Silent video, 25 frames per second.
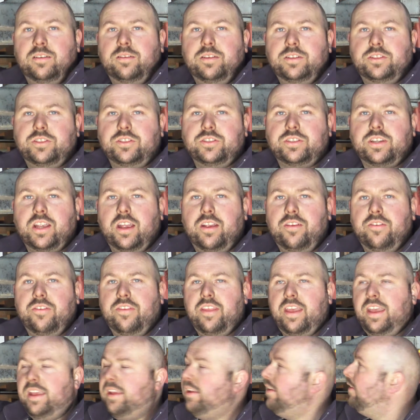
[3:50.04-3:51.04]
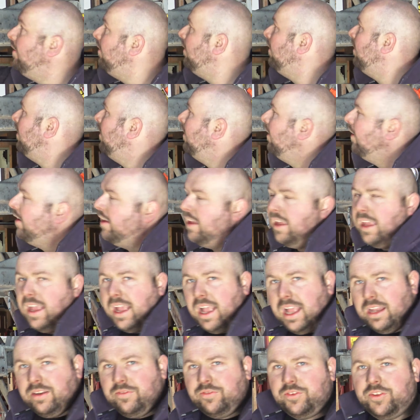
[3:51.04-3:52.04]
which just goes there.
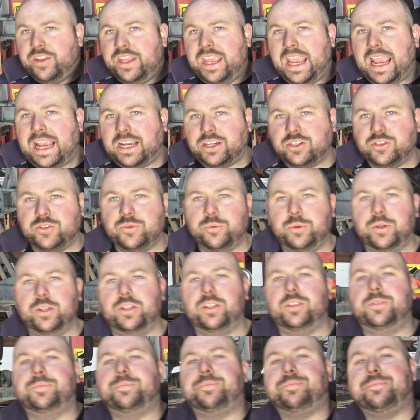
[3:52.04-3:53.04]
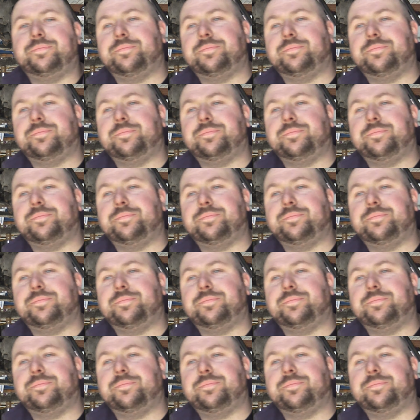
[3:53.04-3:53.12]
And for the actual